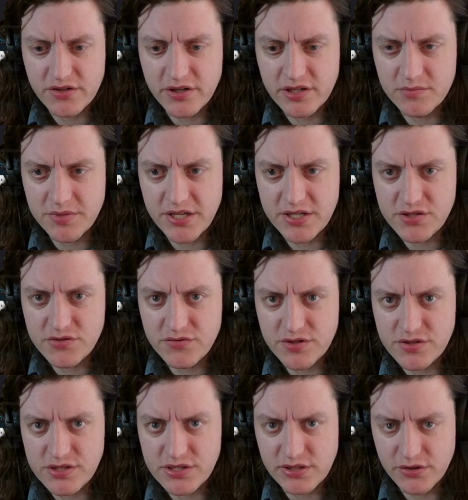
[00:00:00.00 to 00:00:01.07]
Arguably, I should
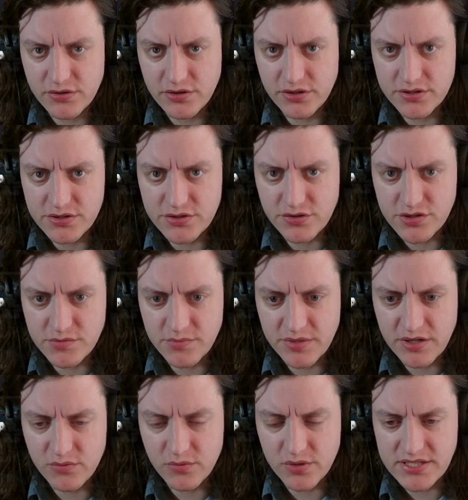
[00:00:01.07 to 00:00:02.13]
resource the local insurgent, but I
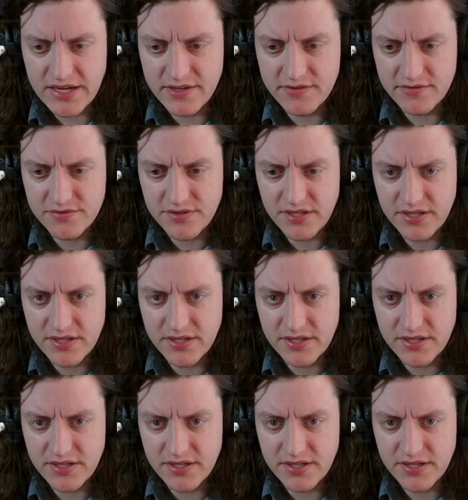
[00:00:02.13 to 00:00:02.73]
want to have